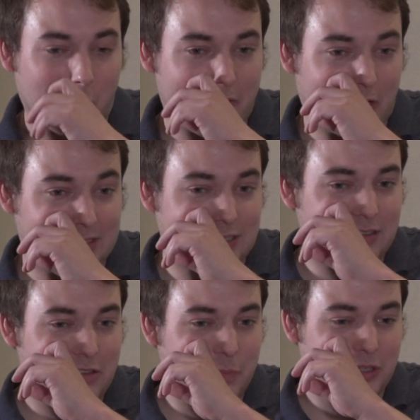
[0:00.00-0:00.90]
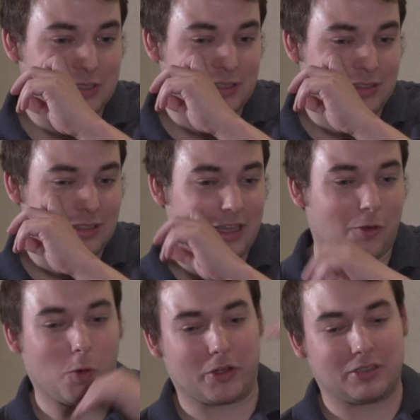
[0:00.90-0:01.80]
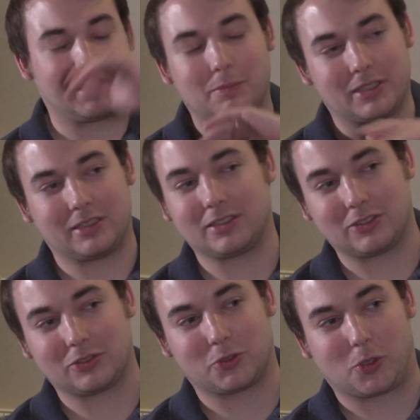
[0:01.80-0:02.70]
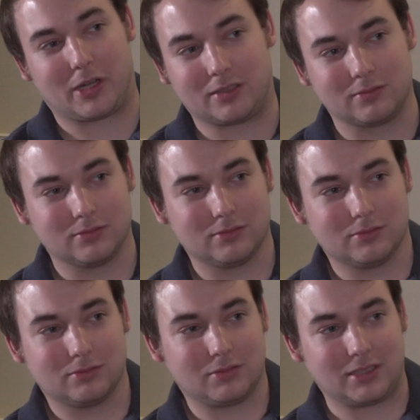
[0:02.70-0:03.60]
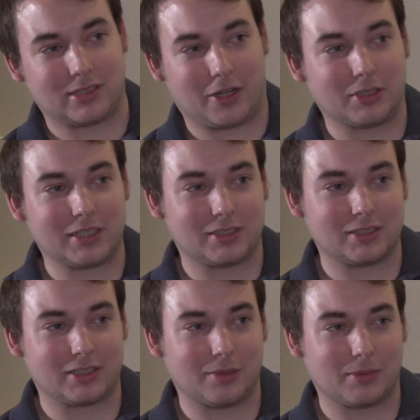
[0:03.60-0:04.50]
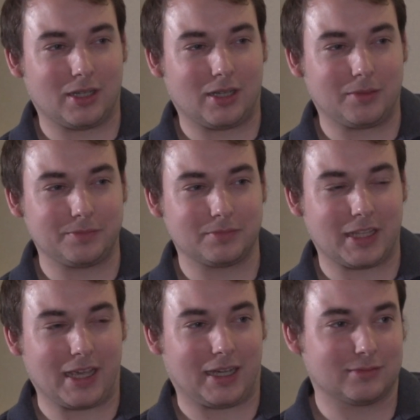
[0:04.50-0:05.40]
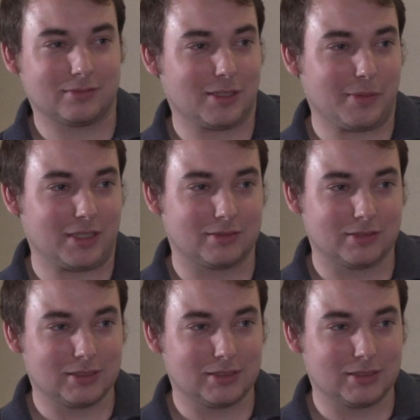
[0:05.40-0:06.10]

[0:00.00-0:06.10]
whatever I said to the person, in order to completely just destroy the entire relationship. Yeah, I mean.